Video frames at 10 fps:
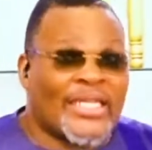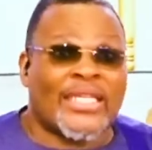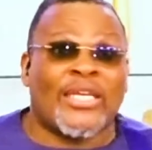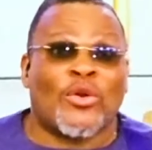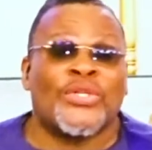
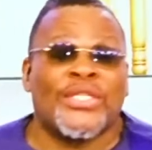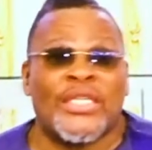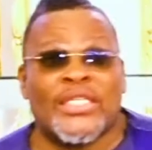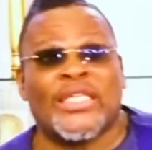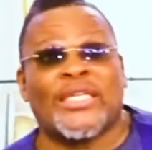is a
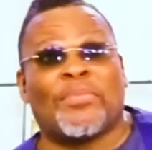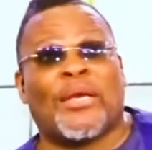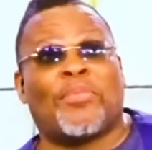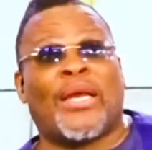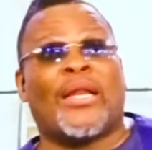contradiction in the
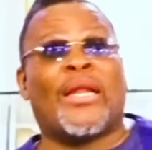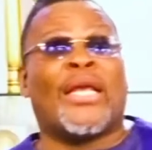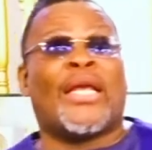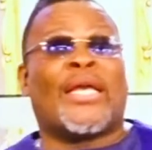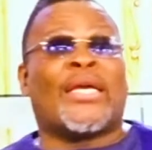Bible.
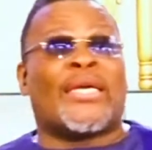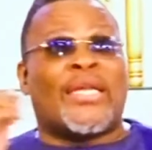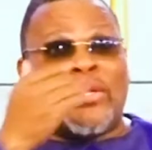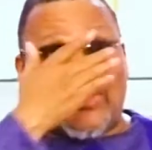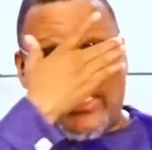
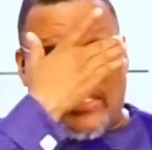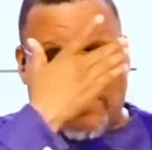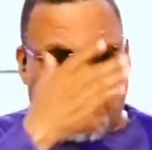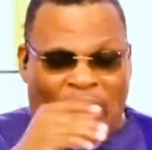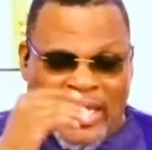Look,
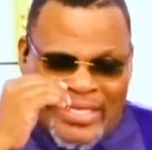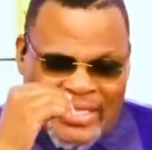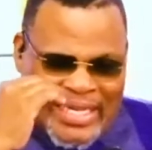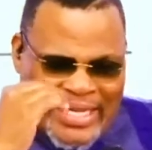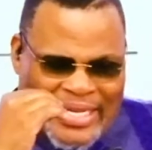
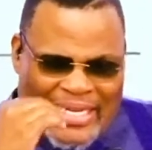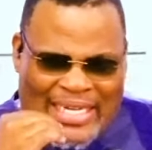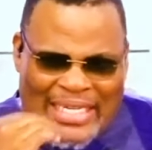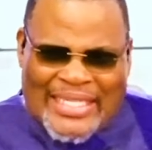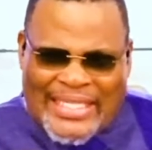the
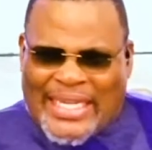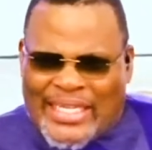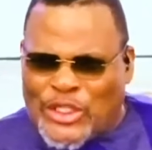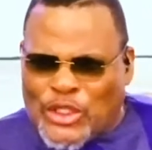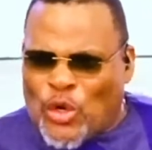
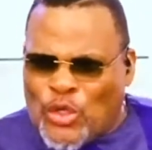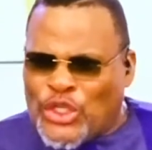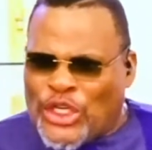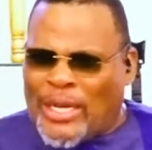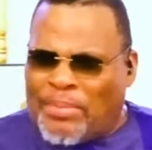Christian
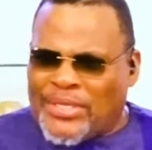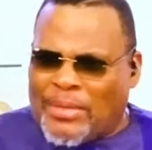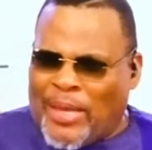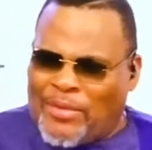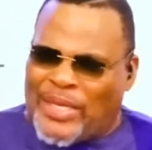doctrine about
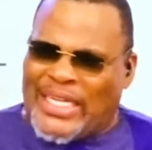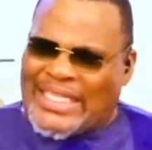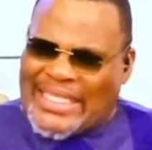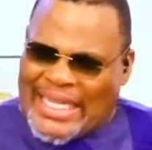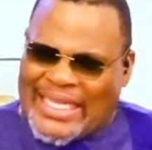the Bible
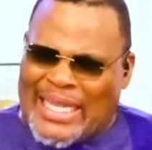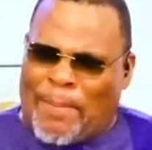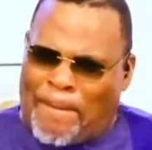is that the